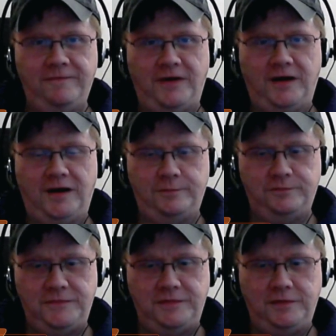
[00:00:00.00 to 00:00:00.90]
of, uh,
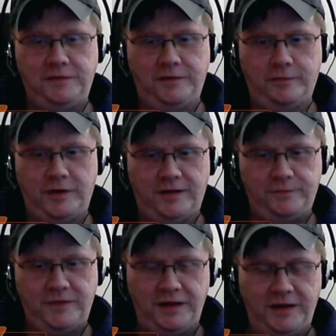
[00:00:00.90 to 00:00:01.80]
you know, uh,
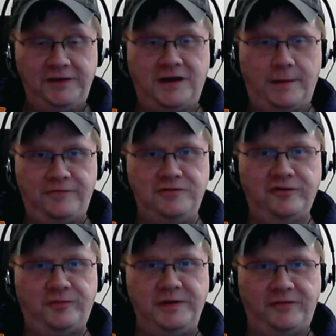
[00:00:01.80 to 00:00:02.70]
any type of
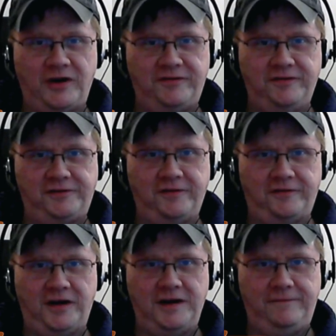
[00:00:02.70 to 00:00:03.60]
U S B device that's
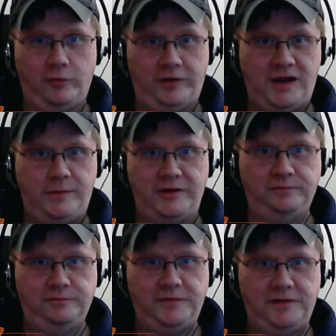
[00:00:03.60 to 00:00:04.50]
designed for
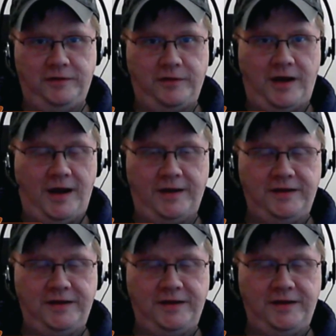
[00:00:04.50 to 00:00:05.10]
gaming. You know, I, I